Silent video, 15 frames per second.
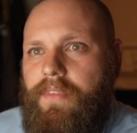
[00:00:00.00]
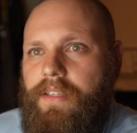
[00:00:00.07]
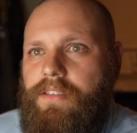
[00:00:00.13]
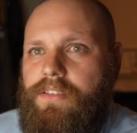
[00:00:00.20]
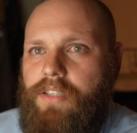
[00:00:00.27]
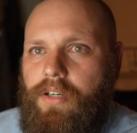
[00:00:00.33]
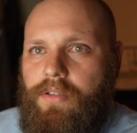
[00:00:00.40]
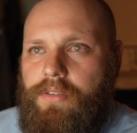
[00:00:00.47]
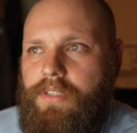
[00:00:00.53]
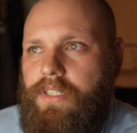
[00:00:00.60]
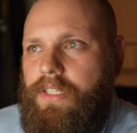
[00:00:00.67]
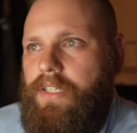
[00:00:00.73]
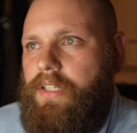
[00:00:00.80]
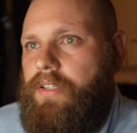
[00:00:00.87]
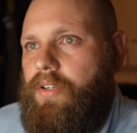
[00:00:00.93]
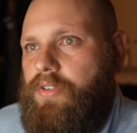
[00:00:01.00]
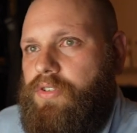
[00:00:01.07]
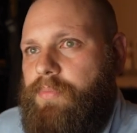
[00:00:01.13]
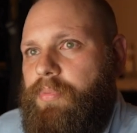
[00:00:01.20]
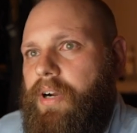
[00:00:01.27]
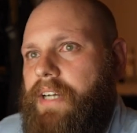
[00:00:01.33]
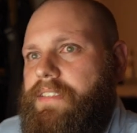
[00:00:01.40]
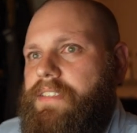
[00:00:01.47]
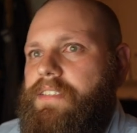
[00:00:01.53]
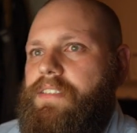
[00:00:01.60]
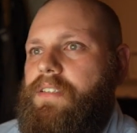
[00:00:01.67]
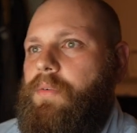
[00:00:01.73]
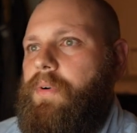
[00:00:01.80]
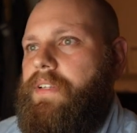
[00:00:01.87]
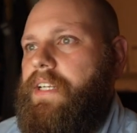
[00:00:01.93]
So, no surprises,
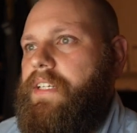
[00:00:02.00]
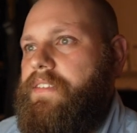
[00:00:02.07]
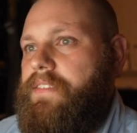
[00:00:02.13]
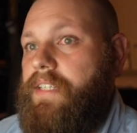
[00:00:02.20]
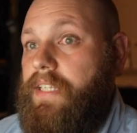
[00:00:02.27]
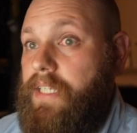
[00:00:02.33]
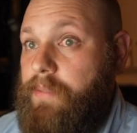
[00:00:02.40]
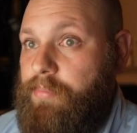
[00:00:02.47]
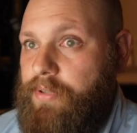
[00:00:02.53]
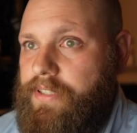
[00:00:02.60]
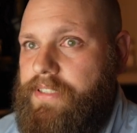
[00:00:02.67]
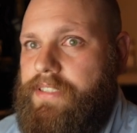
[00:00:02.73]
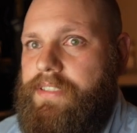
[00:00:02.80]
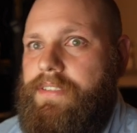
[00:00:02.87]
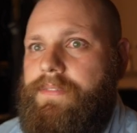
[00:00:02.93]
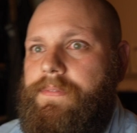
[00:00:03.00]
the one that is deliberate